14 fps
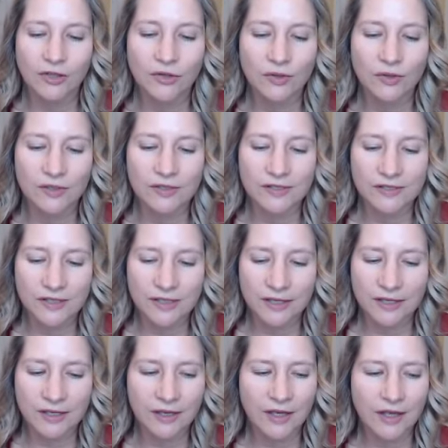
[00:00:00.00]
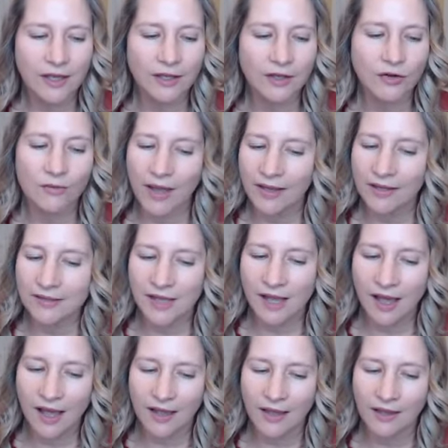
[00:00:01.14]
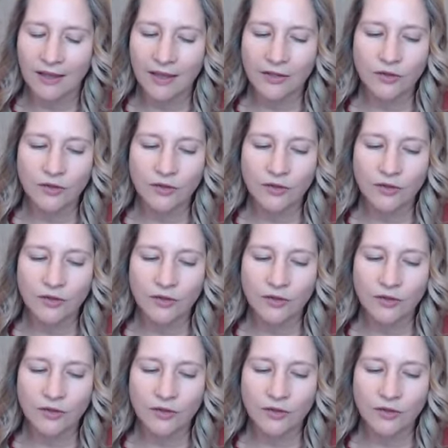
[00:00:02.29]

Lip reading: You can see in your mind's eye.